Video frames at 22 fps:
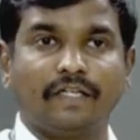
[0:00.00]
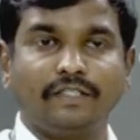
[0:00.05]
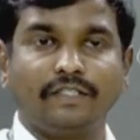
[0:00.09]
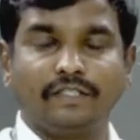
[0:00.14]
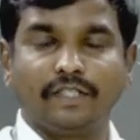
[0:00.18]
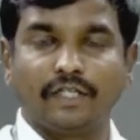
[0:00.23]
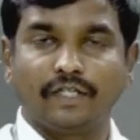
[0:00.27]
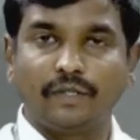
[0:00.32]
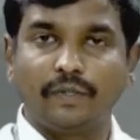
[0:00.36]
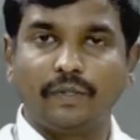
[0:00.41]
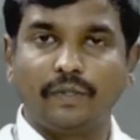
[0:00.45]

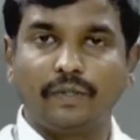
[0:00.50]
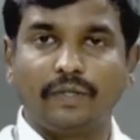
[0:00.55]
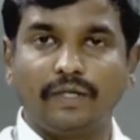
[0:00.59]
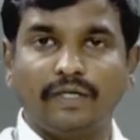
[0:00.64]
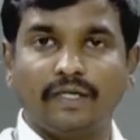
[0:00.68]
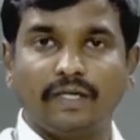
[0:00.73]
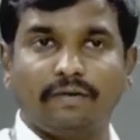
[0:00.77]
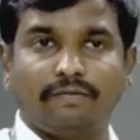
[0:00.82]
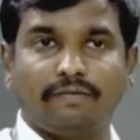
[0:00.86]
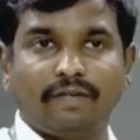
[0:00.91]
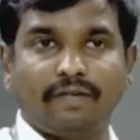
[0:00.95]
for
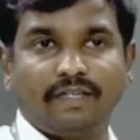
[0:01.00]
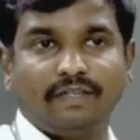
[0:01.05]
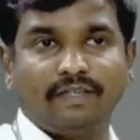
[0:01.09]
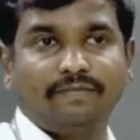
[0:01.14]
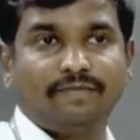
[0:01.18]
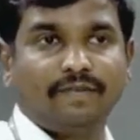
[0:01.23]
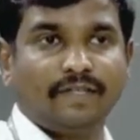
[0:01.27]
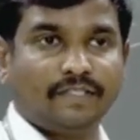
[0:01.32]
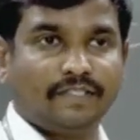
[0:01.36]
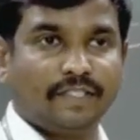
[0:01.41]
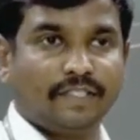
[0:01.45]
securing our
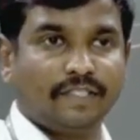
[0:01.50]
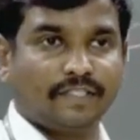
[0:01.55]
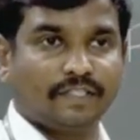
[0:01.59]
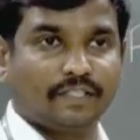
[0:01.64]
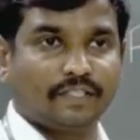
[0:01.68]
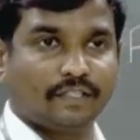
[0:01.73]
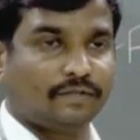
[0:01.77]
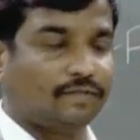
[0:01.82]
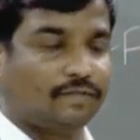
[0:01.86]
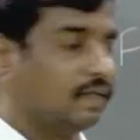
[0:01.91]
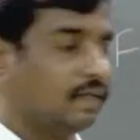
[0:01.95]

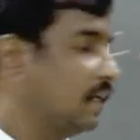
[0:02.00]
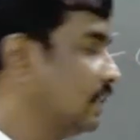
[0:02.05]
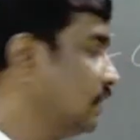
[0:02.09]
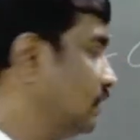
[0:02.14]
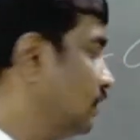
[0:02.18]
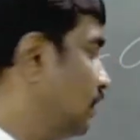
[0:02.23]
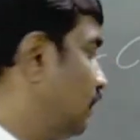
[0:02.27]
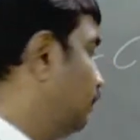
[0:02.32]
infrastructures. For